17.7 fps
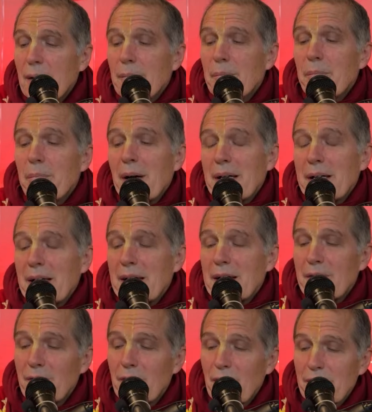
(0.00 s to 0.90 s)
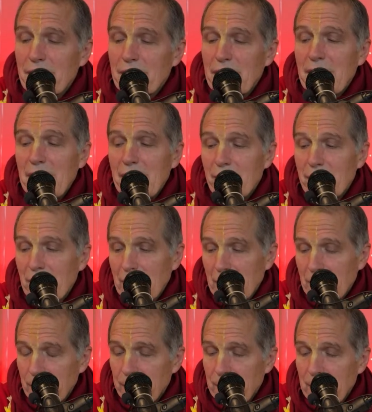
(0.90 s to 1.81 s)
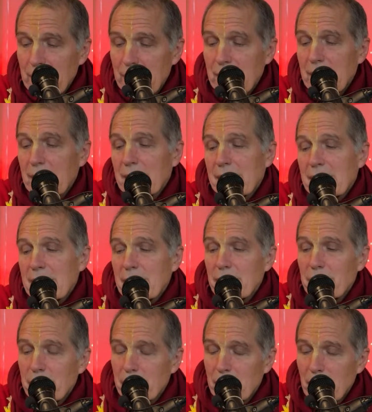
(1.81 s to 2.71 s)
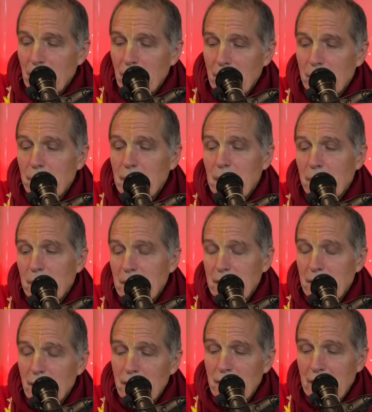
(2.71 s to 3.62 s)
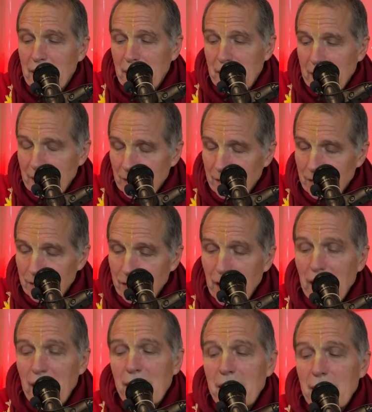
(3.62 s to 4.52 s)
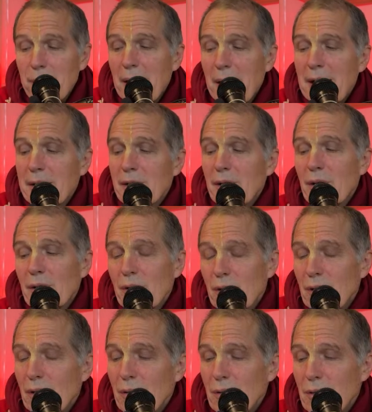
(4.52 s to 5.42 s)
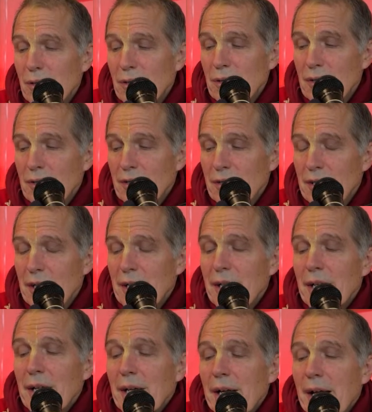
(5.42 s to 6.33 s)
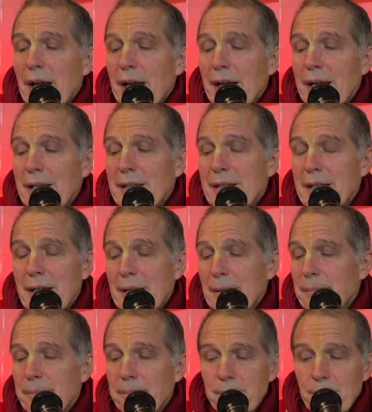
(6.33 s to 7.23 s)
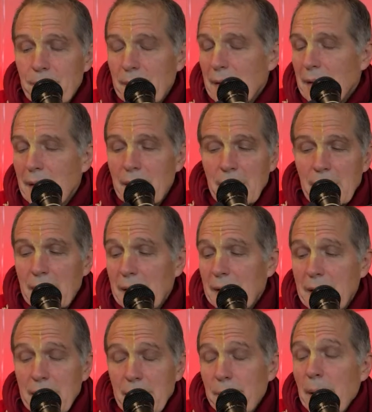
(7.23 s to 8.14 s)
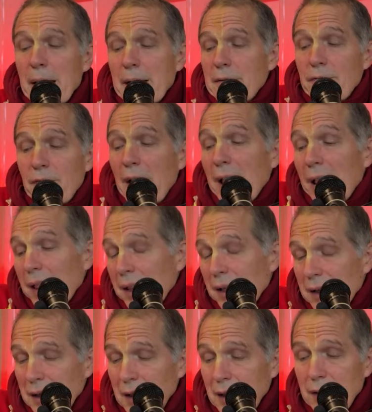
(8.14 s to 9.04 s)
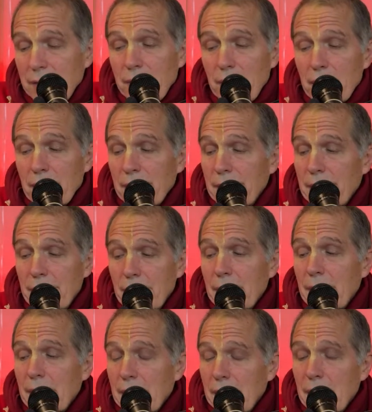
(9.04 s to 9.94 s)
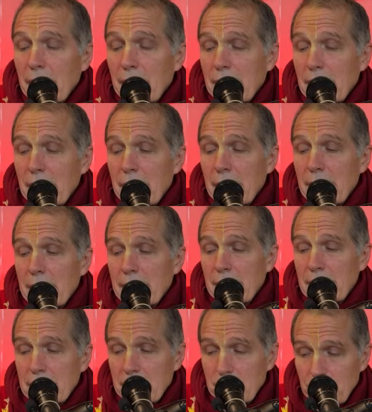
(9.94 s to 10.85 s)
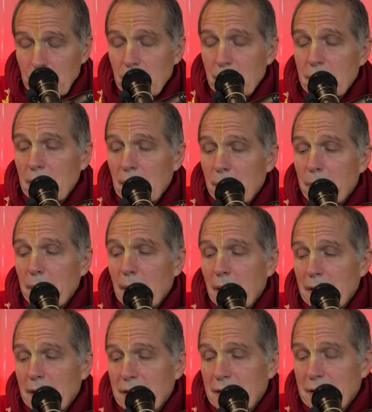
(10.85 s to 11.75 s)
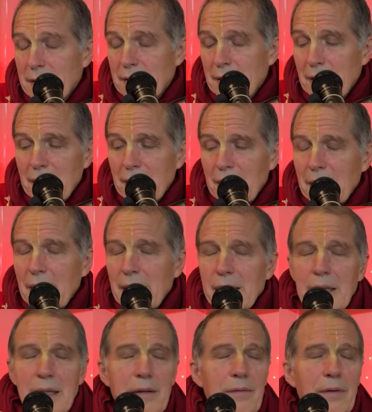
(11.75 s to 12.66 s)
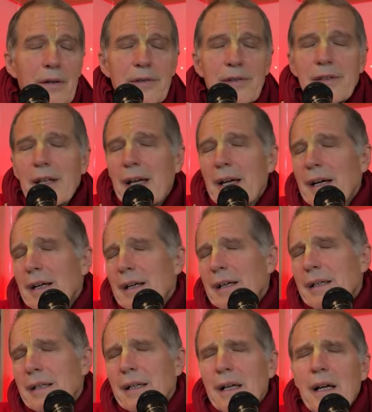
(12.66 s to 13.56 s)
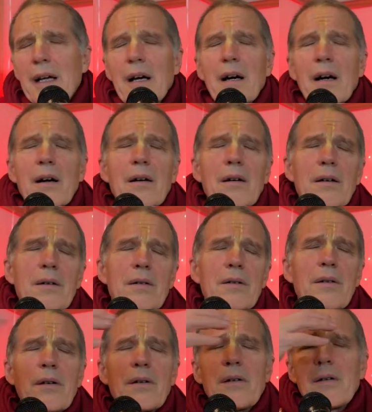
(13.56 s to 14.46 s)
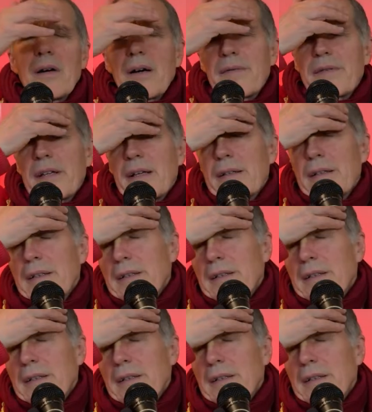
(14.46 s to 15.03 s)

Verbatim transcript: but it was evil. It brought people to the very bad conclusions. And uh, he meant well. He was uh, a spiritual person. And he was there, and oh no, after